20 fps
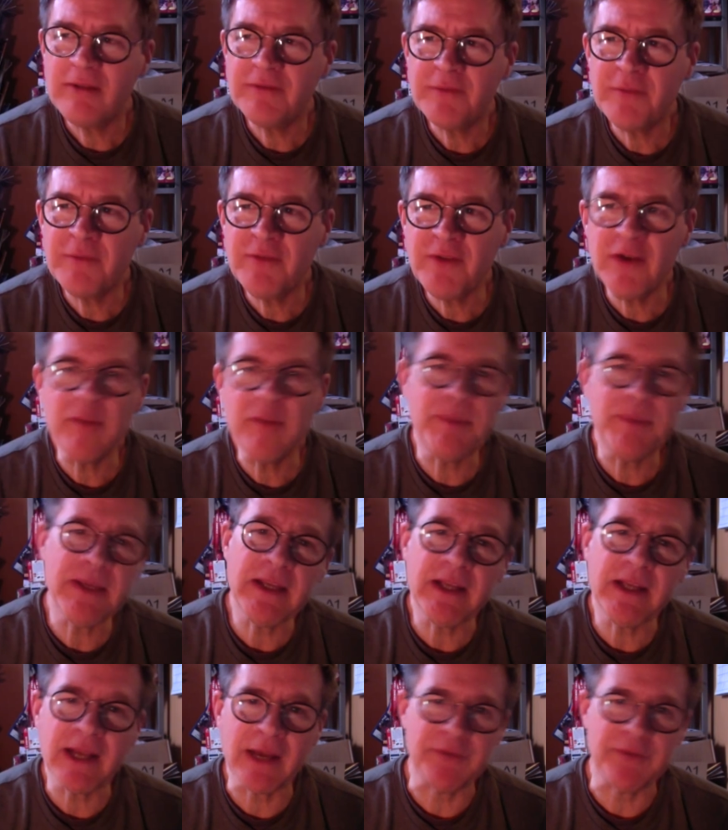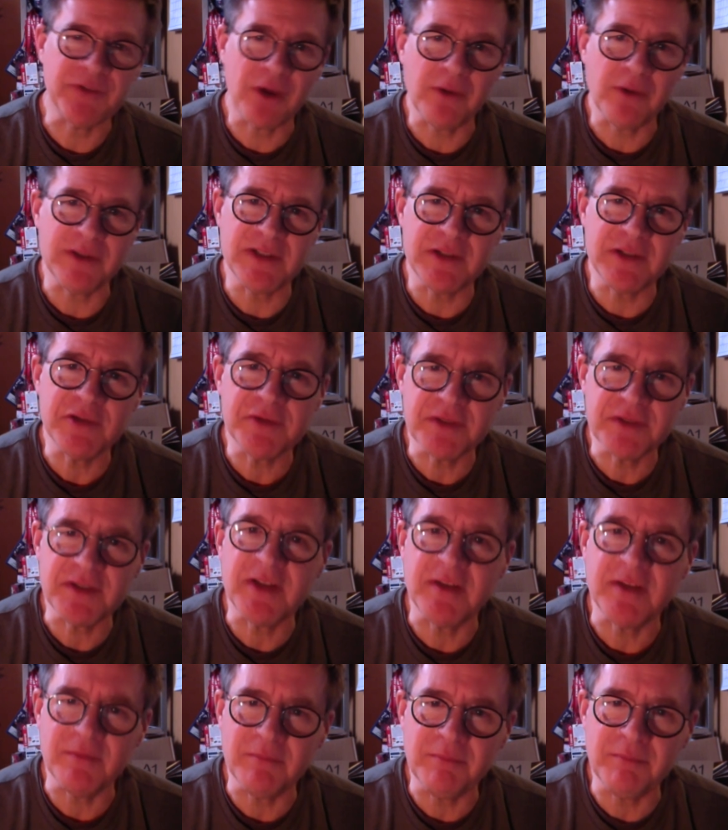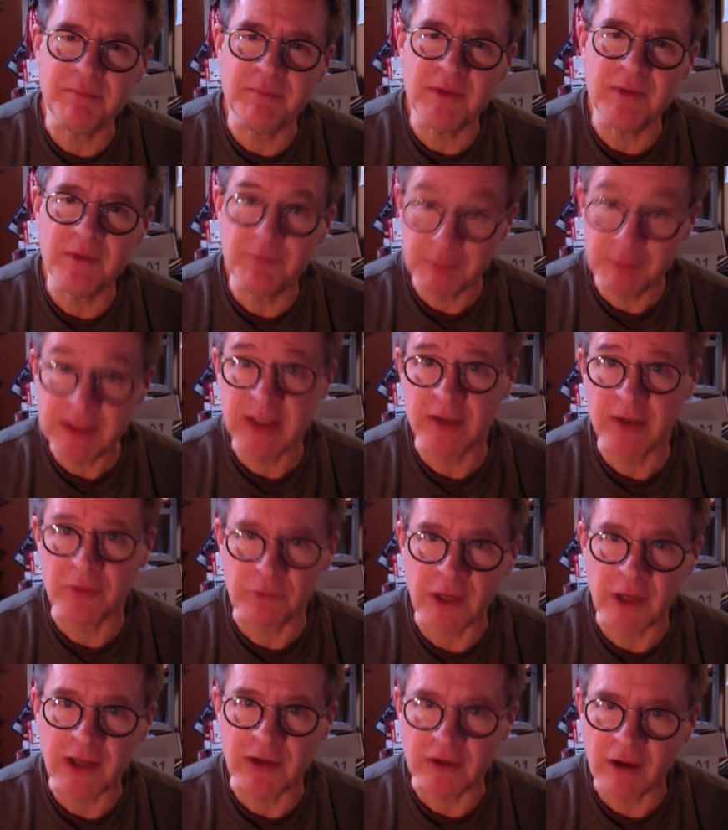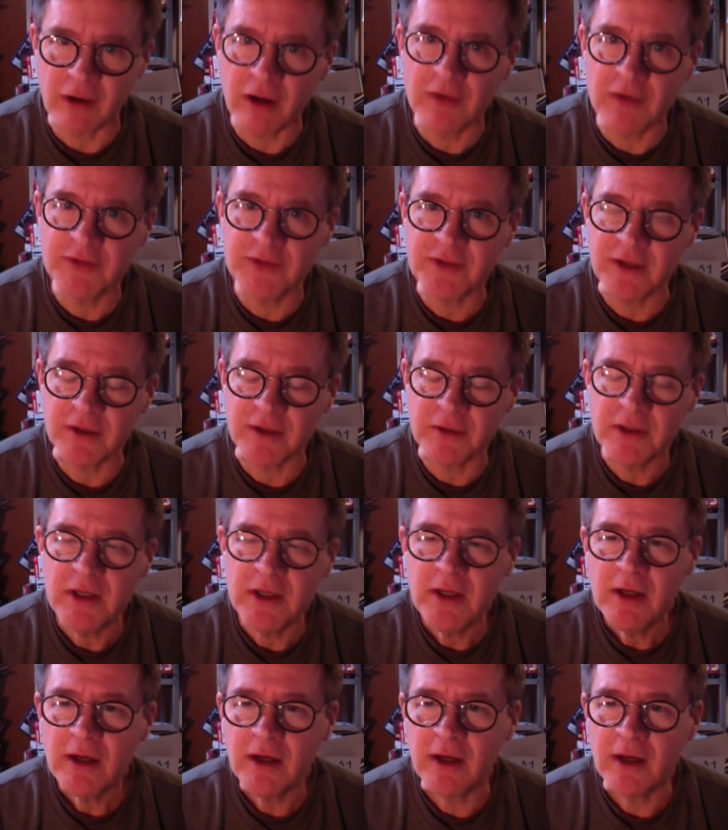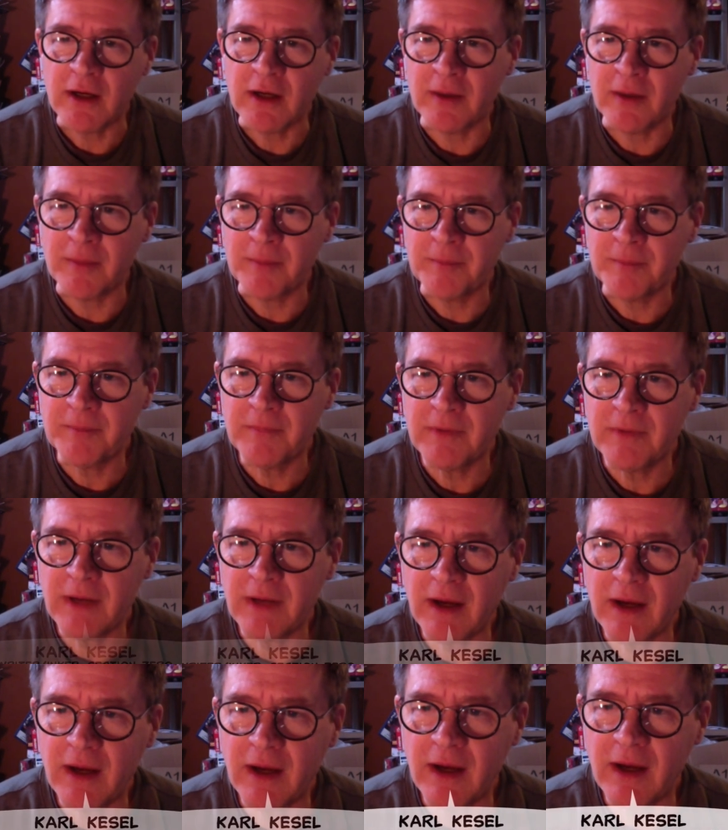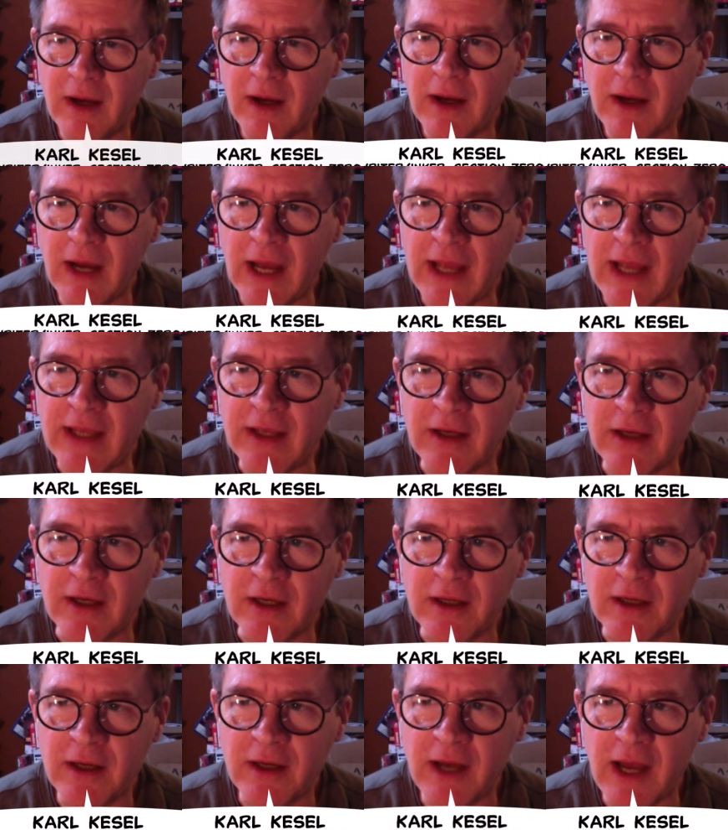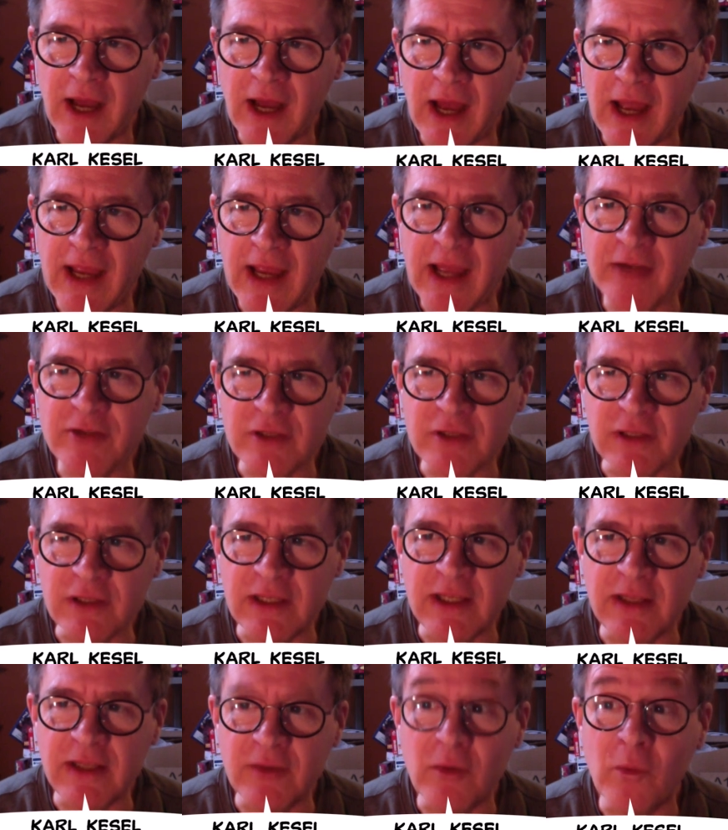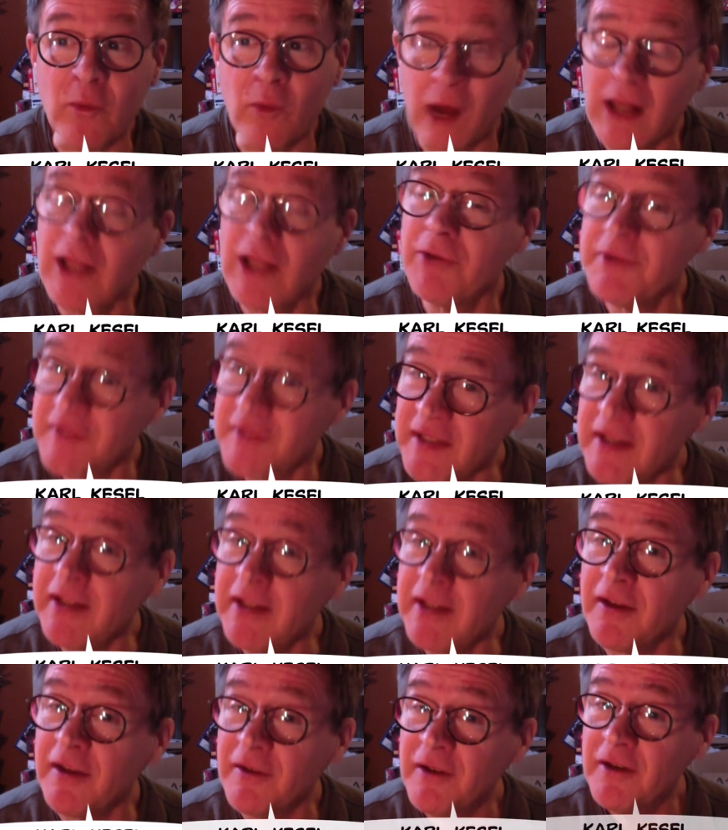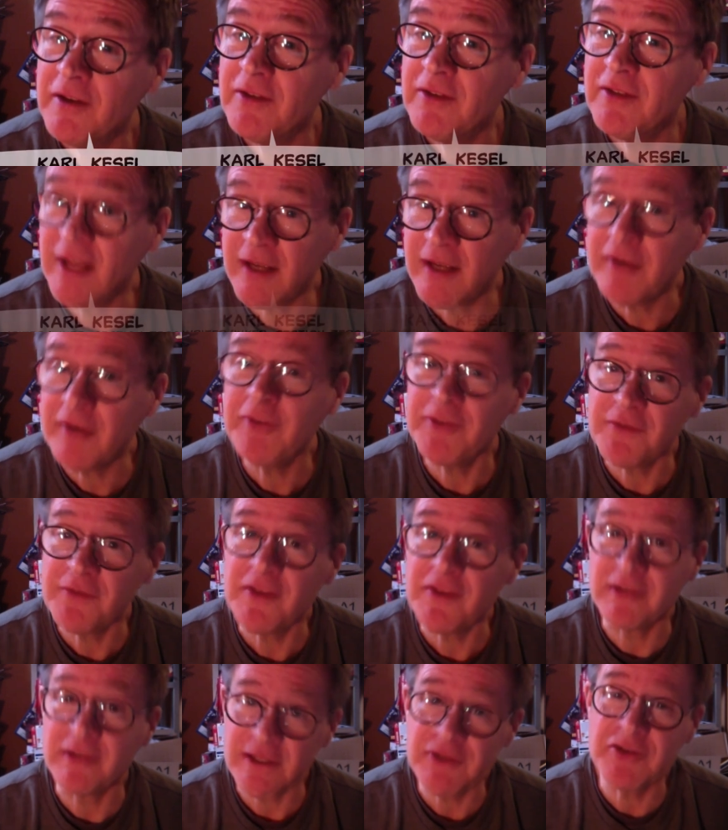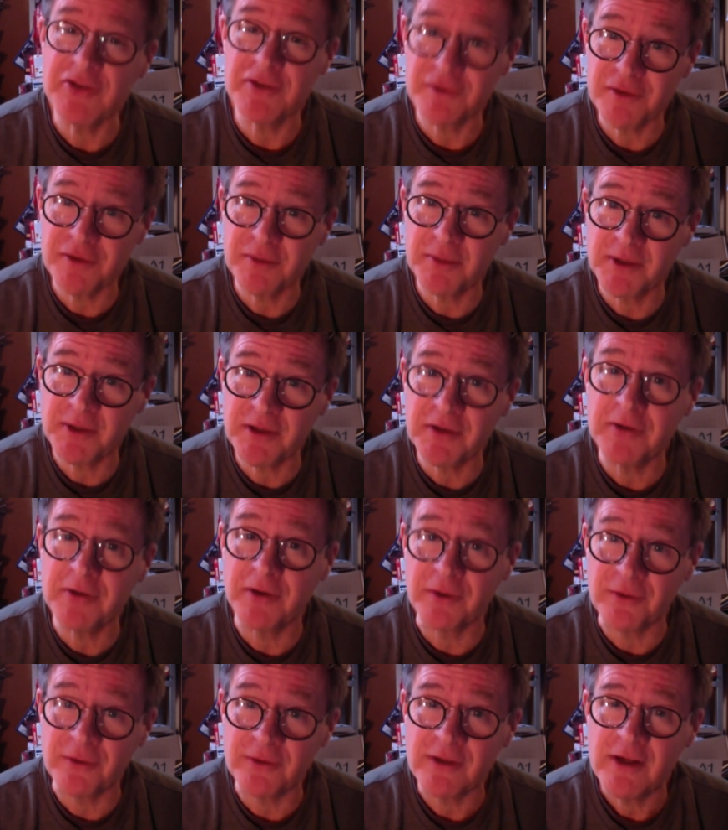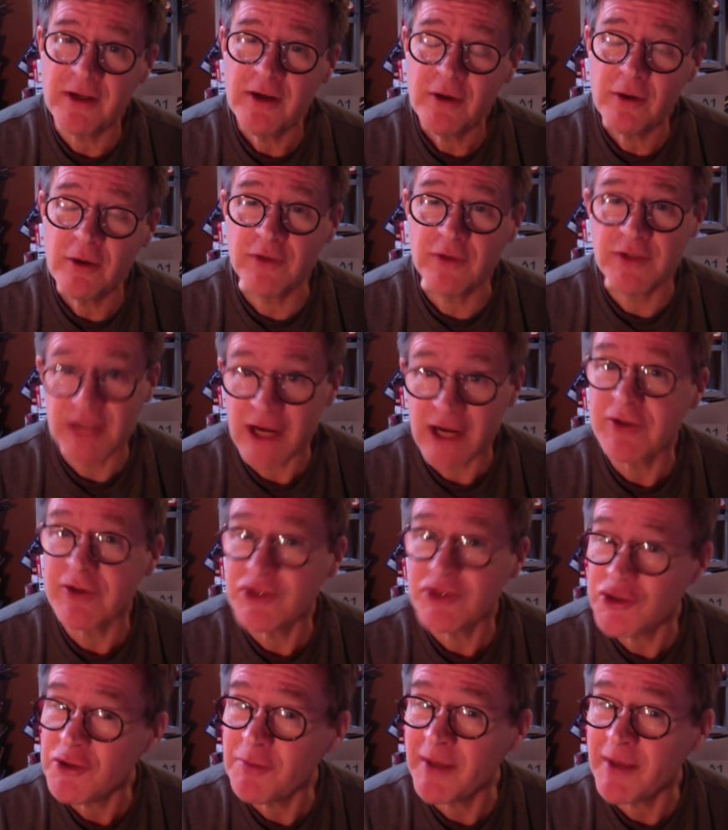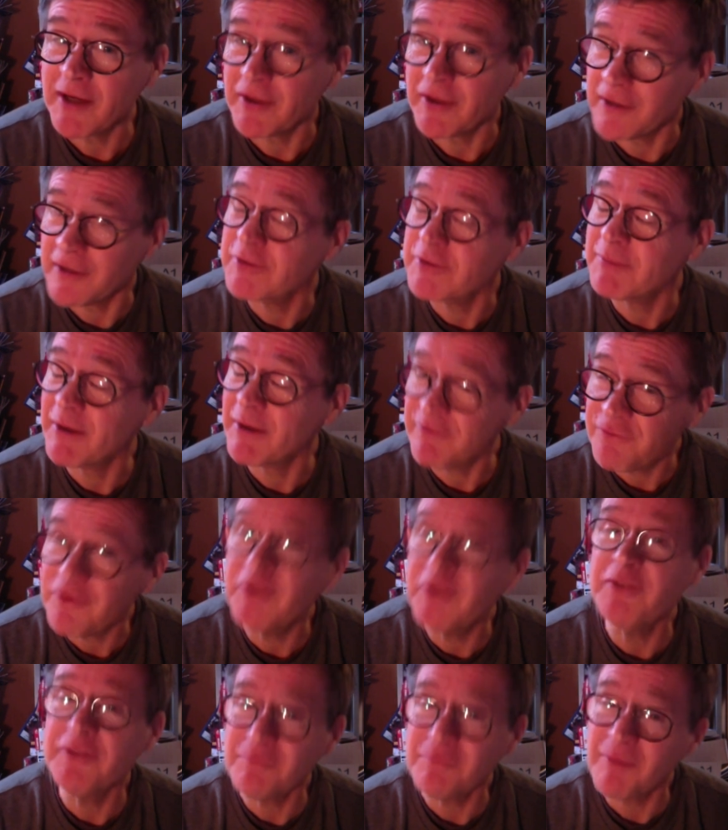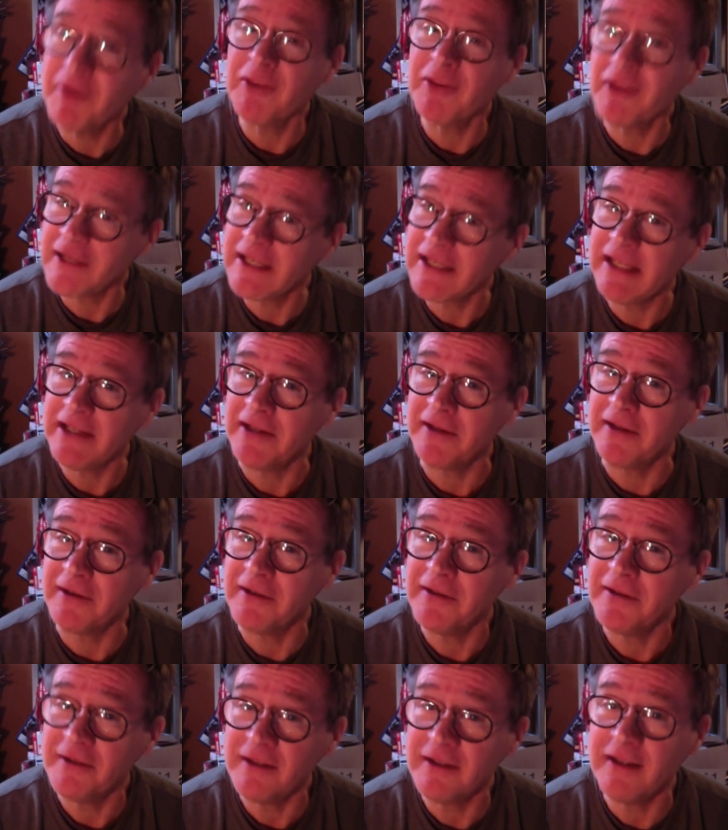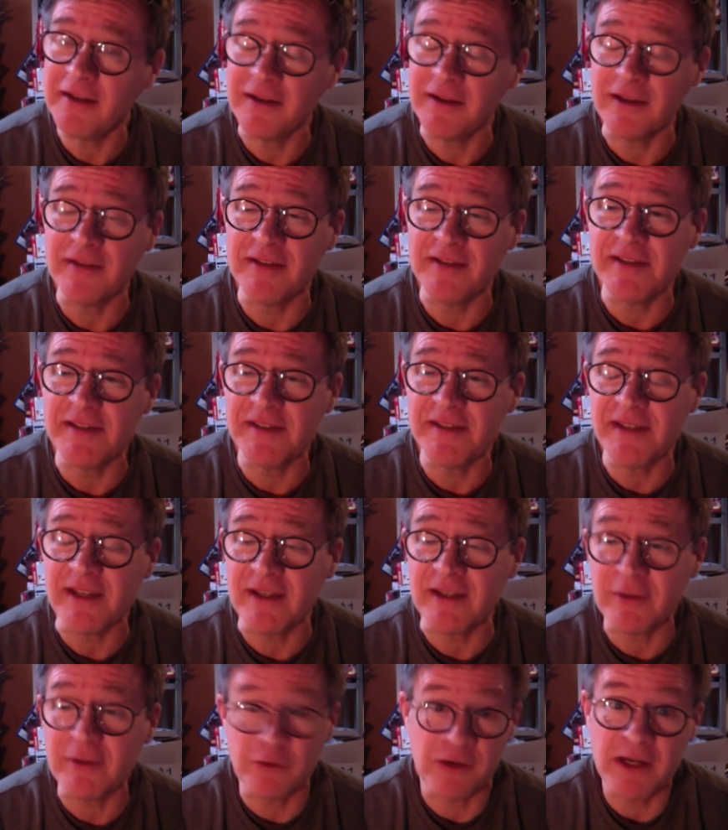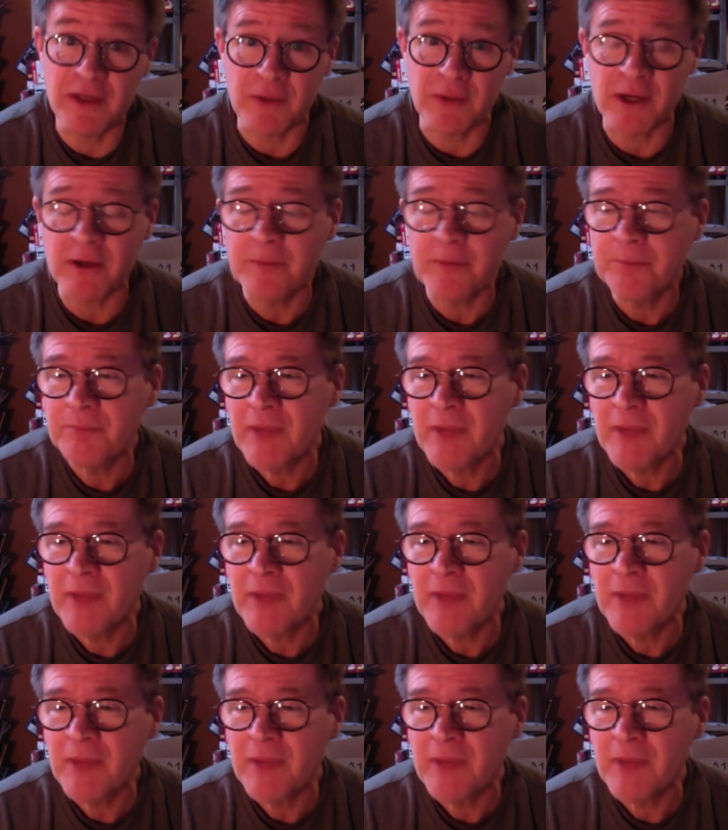From the very beginning, I was always interested in being a writer. Also, um, I uh, I actually while I was inking Tales of the Legion of Superheroes over Terry Shoemaker. That was my first monthly gig gig at DC or anywhere.